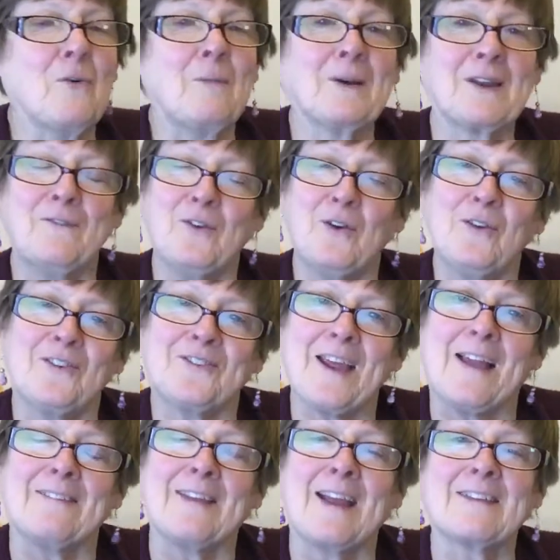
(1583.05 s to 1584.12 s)
but if you
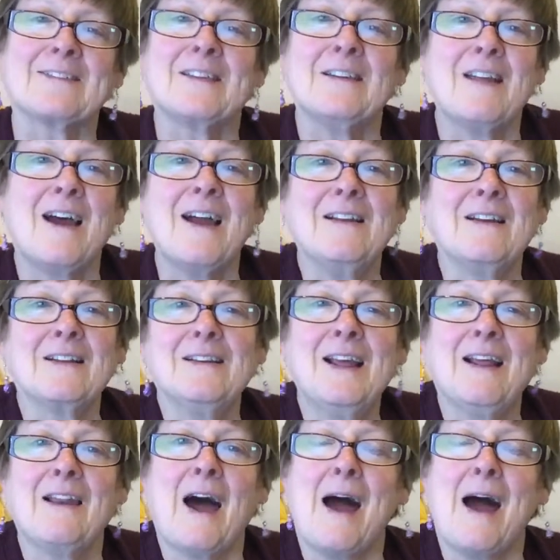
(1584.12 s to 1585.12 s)
stand next to Lilac Lil,